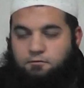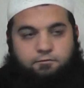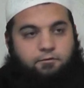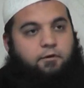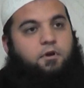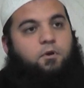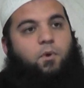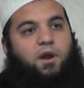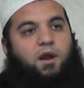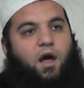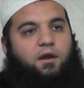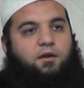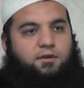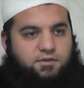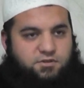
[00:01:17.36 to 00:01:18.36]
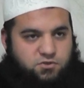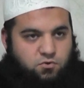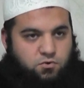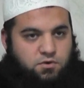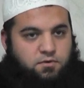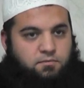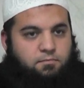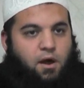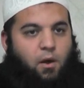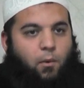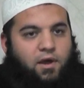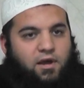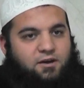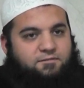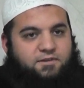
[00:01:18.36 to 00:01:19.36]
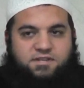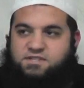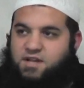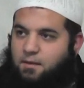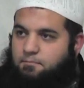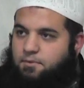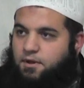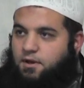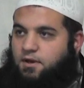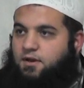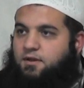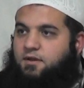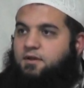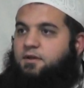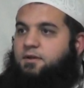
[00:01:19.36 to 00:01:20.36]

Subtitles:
and very well understood by way of example